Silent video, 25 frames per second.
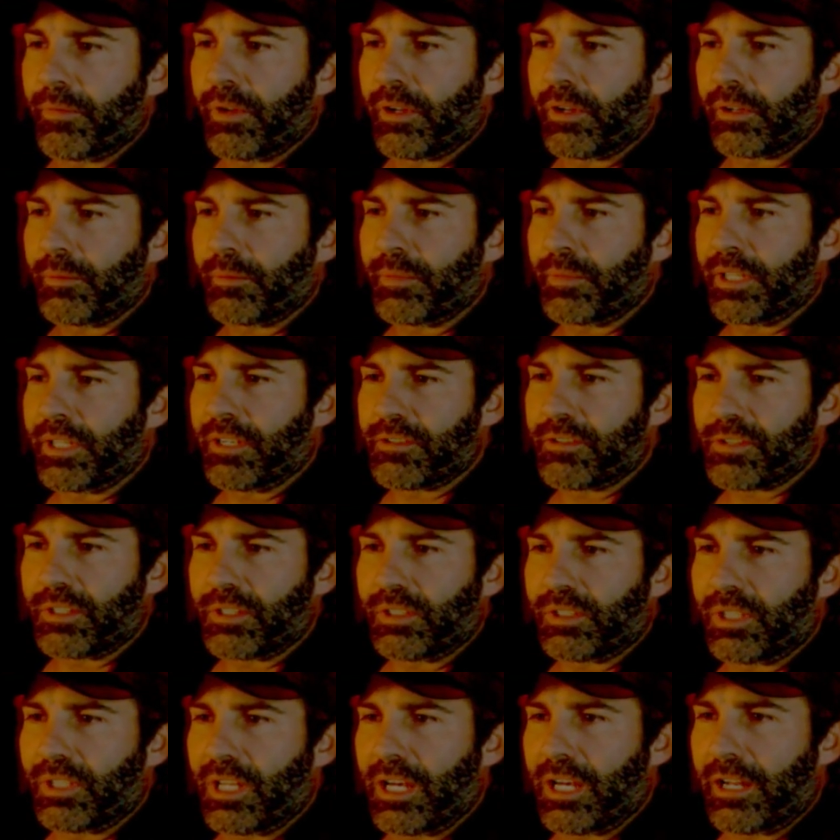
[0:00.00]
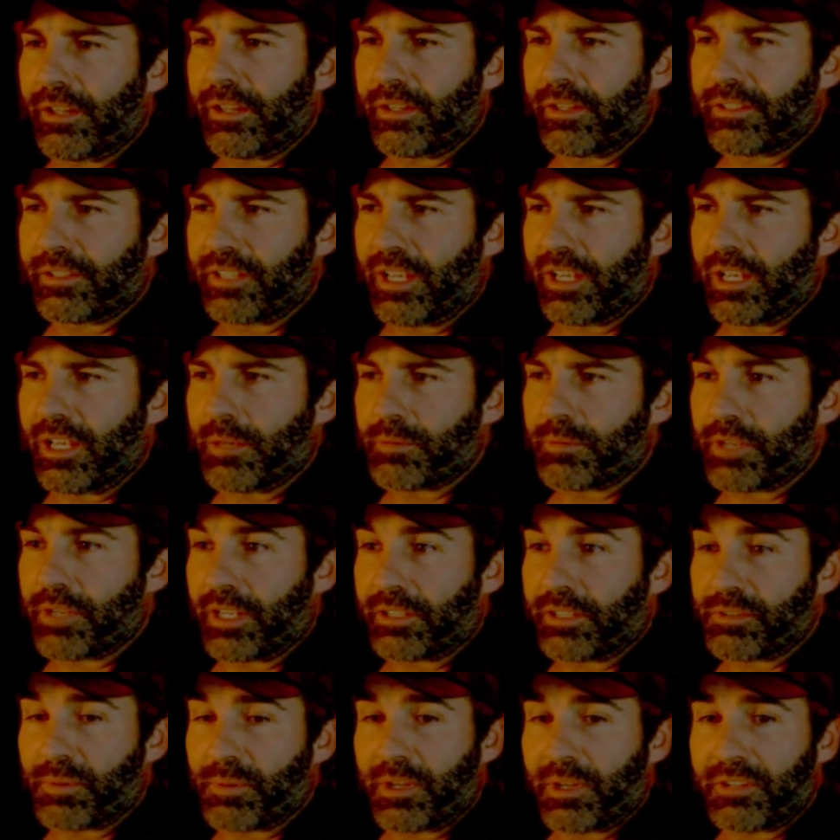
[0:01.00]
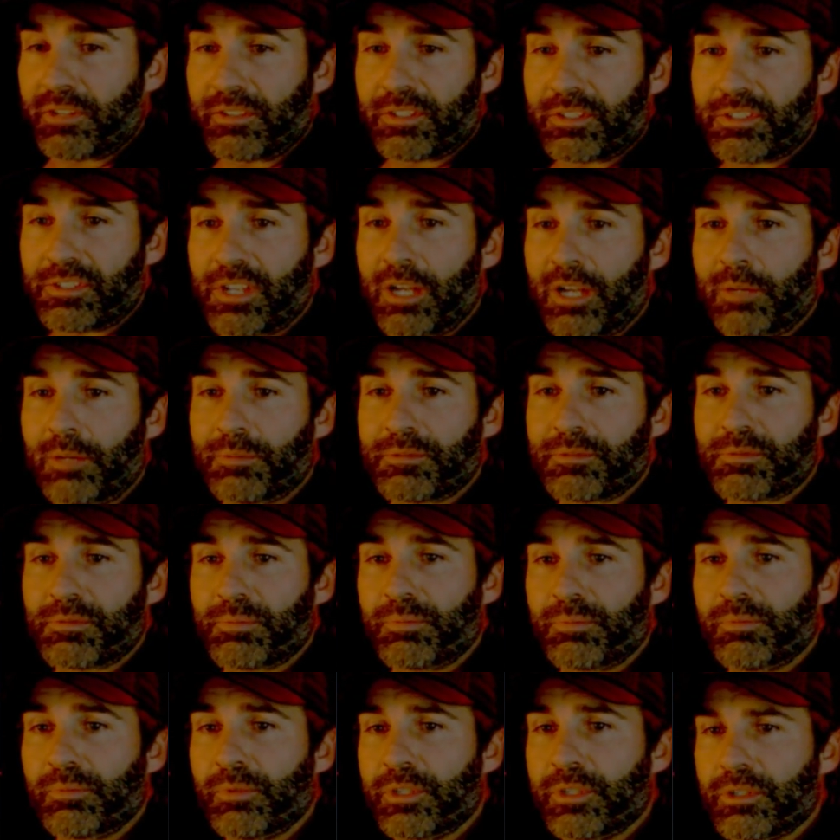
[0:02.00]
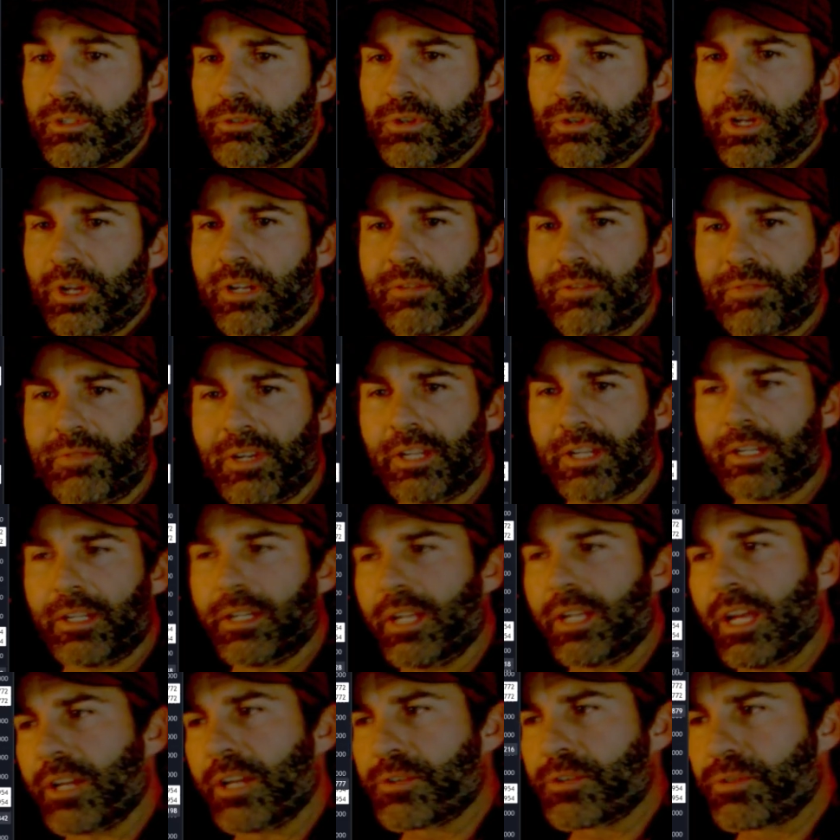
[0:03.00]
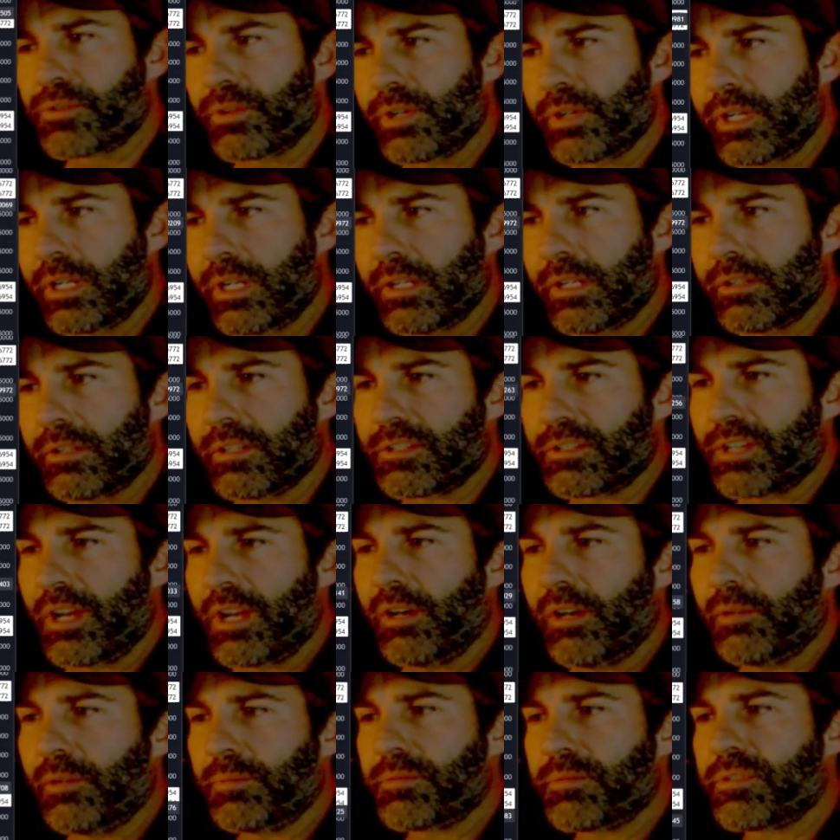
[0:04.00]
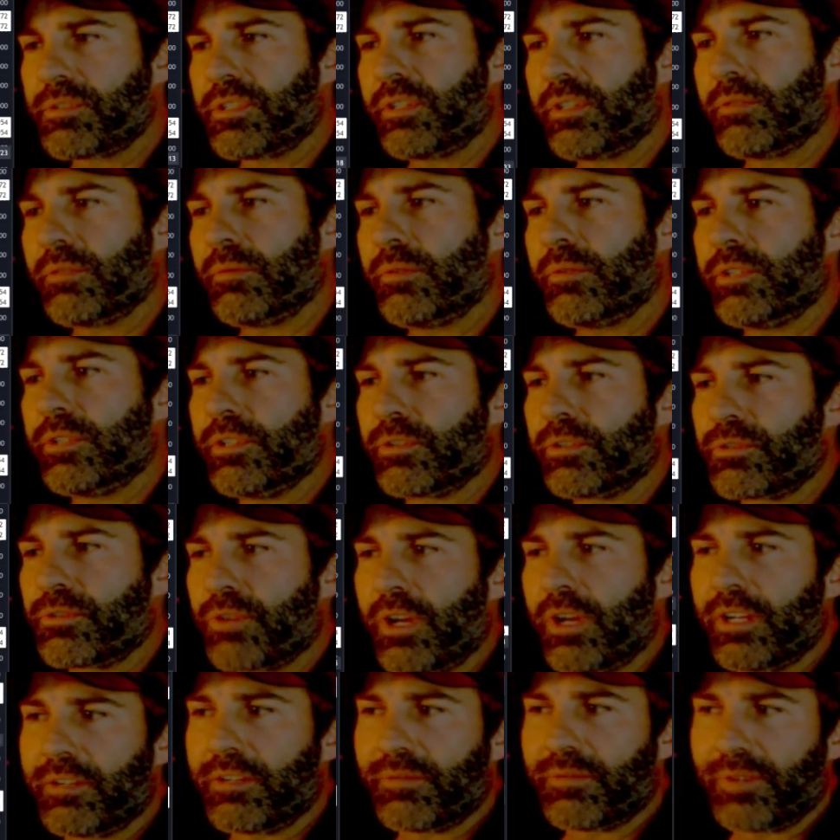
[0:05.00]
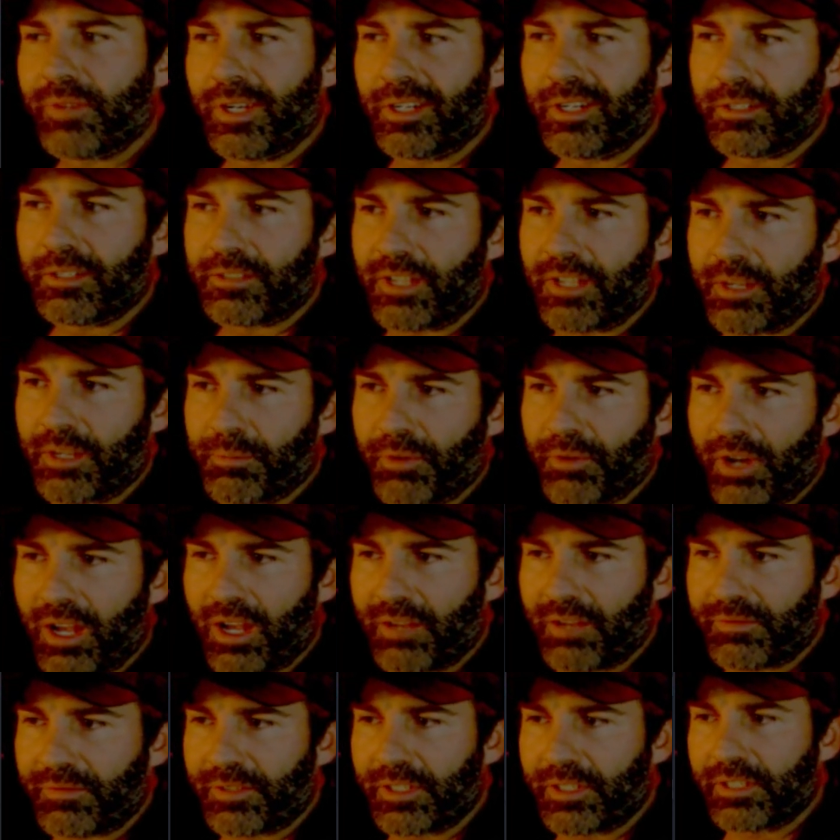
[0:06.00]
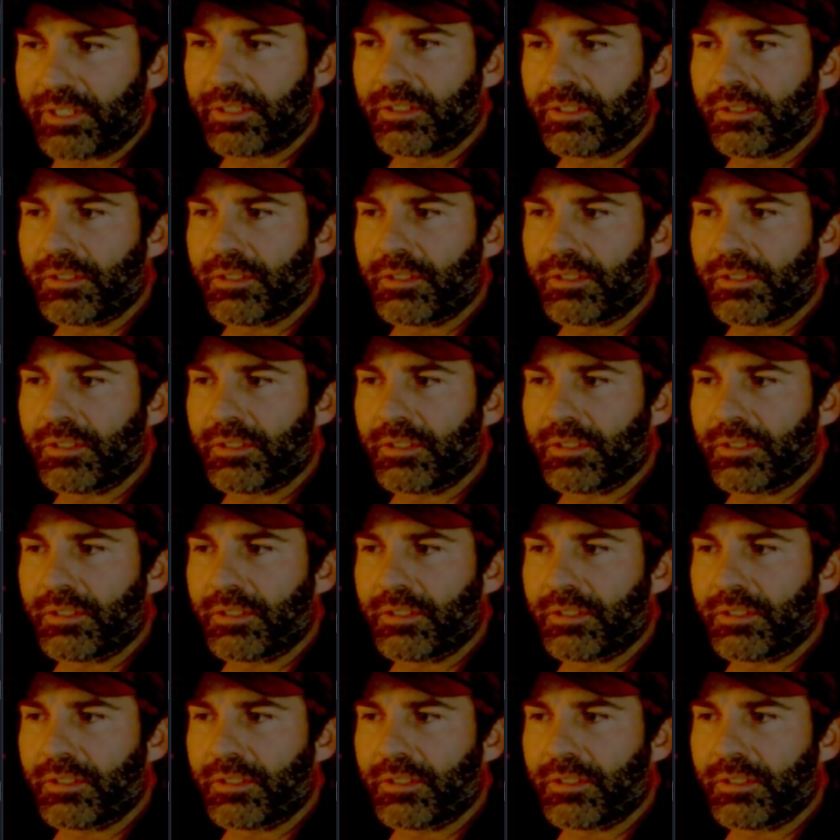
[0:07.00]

Because a lot of the time, this helps when you're trying to find an entry. This helps when you're trying to find a take profit.